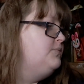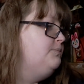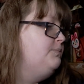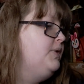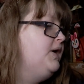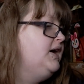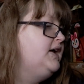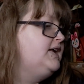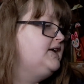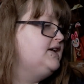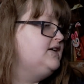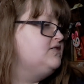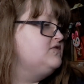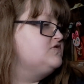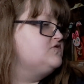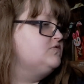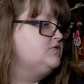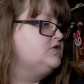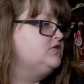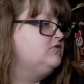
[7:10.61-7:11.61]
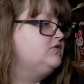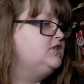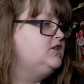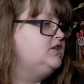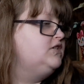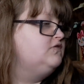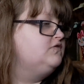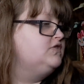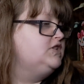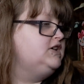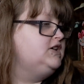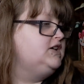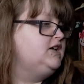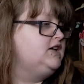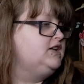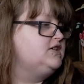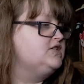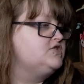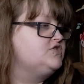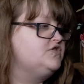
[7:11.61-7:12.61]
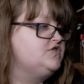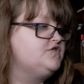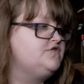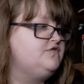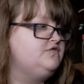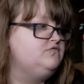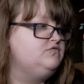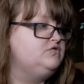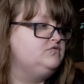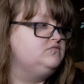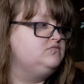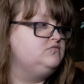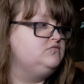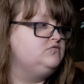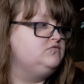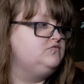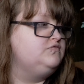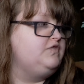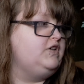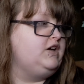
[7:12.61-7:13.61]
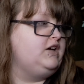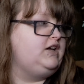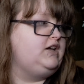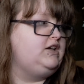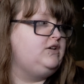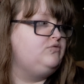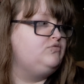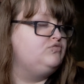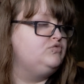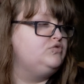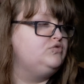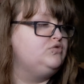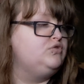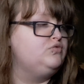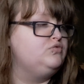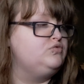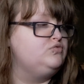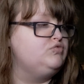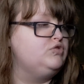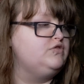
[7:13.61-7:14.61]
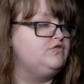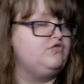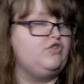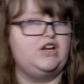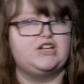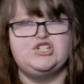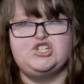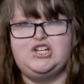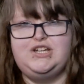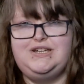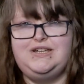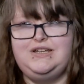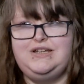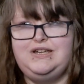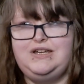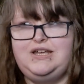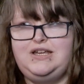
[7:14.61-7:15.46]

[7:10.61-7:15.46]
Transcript: but it is really, really lovely, and it's just very refreshing